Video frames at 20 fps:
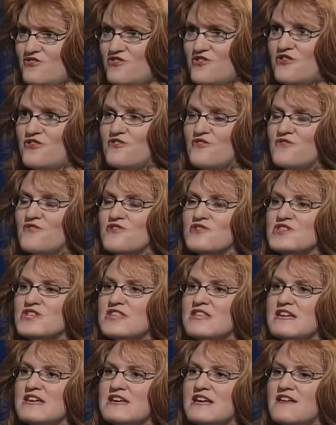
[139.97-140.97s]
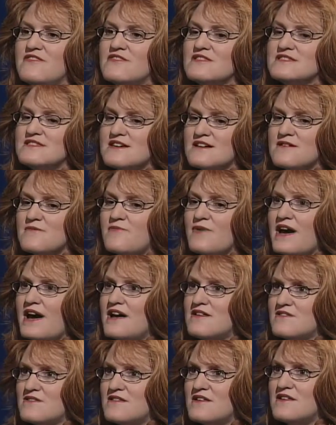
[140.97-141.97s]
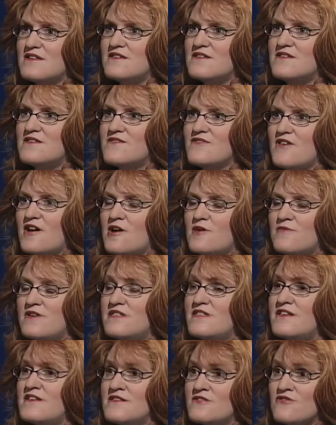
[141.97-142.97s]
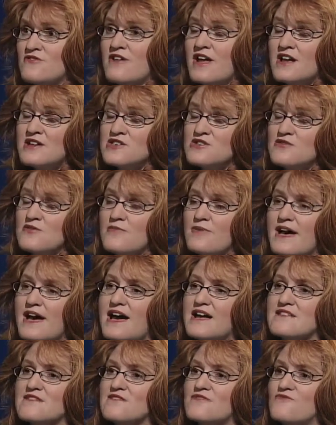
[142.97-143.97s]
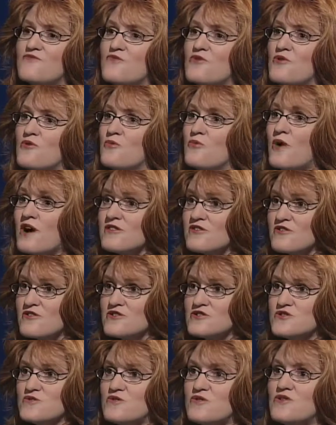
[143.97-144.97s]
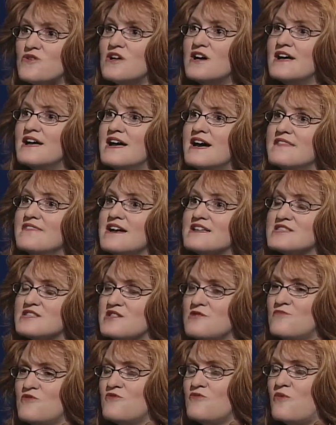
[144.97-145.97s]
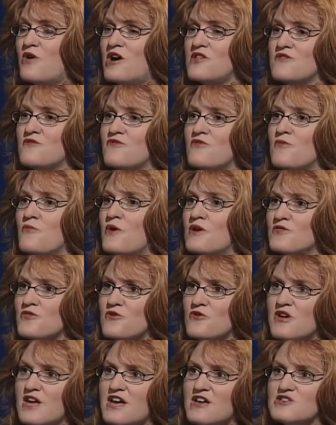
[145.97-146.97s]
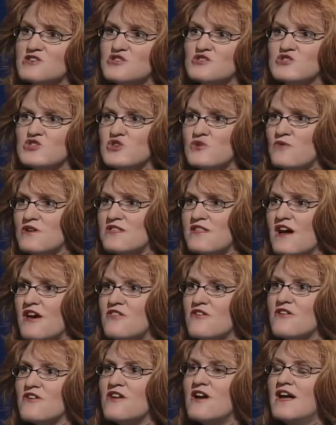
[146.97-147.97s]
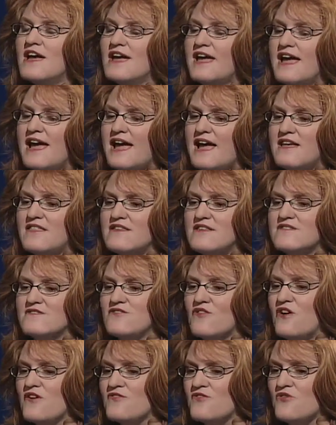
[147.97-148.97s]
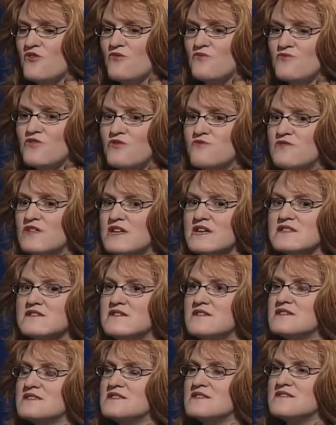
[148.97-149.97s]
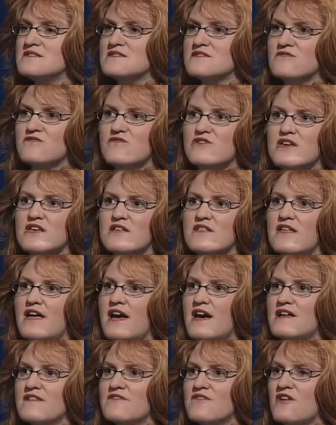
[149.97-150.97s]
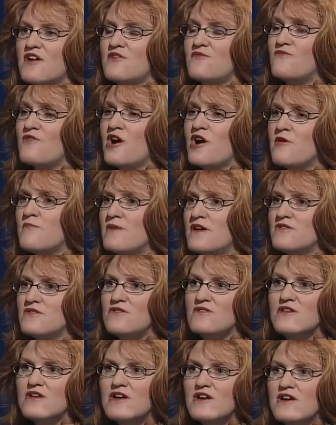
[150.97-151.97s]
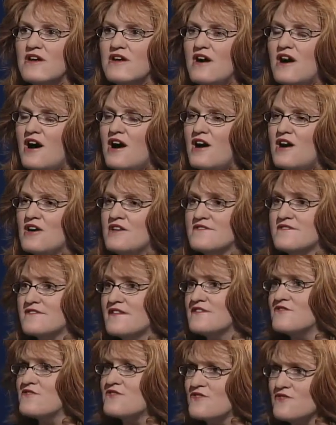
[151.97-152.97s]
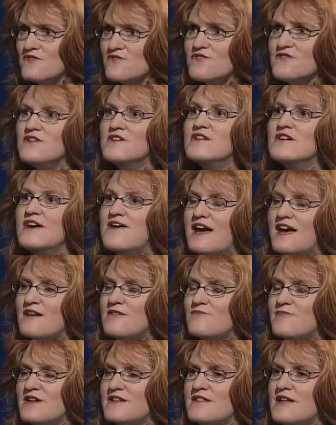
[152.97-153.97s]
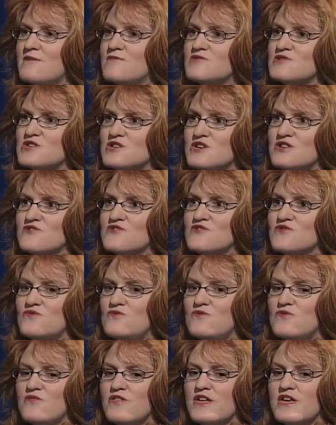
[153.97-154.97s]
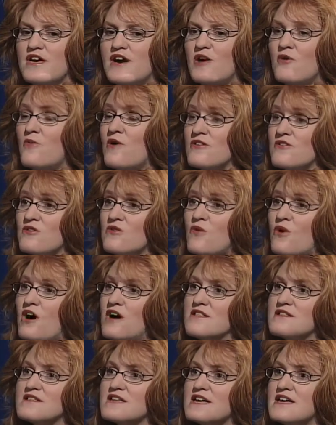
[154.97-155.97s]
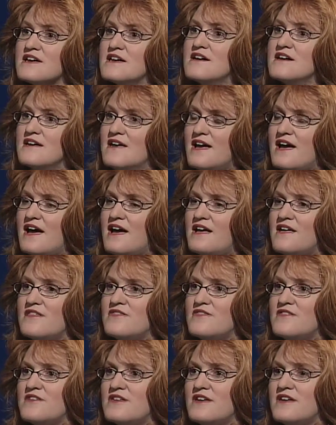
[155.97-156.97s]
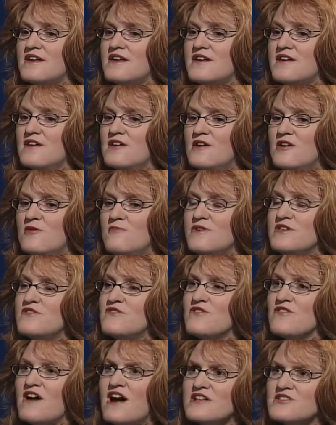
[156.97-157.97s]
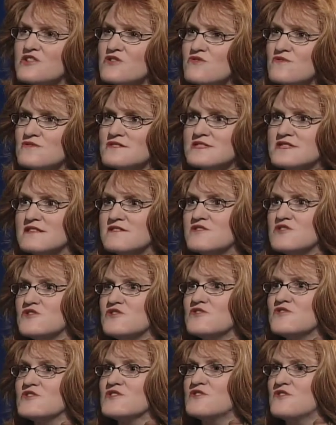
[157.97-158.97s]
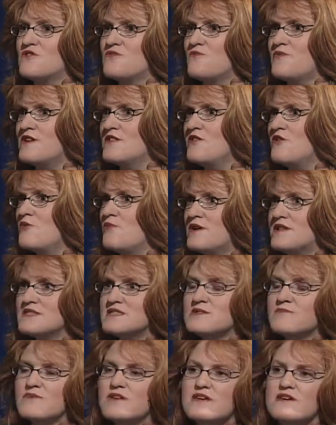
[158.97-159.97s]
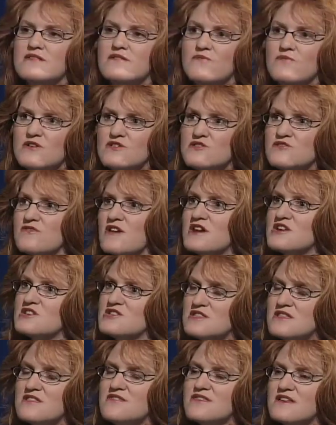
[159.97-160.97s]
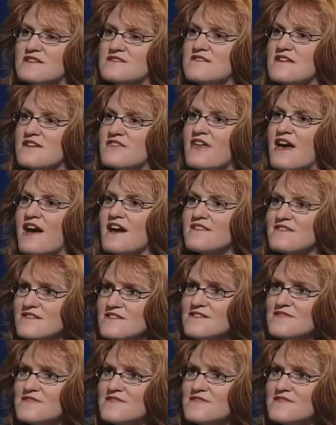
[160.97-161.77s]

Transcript: the university. And the second patent is um, an international patent for water control, and that's to move water from one location to another. And it's also uniqueness is looking at environmental uh, sensors and being able to control the uh, water quality and the meteorological sensors so we know wind speed and wind direction and things like that